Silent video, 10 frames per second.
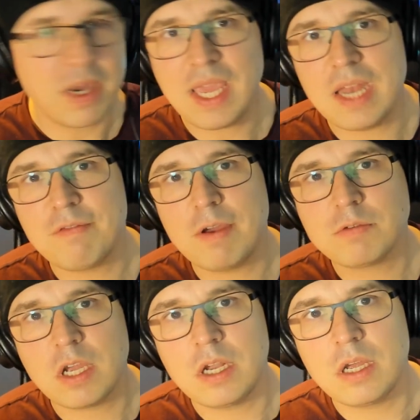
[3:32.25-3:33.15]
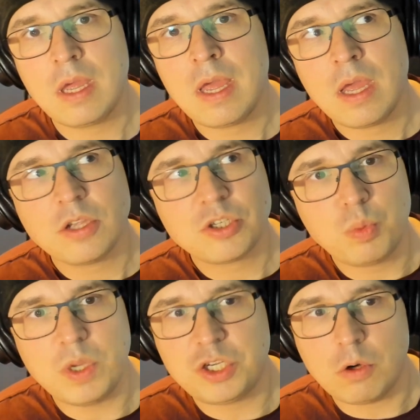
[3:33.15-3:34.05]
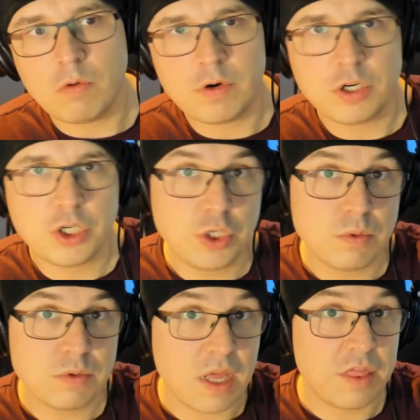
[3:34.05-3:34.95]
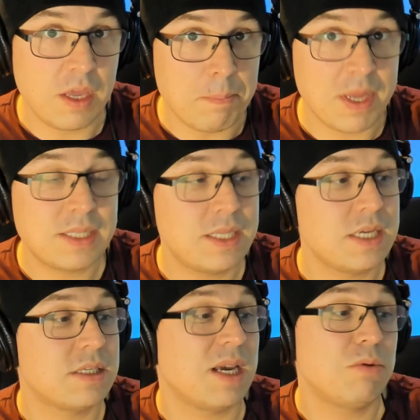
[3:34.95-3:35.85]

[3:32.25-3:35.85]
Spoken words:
But again, if I was gonna switch over to use nothing but this,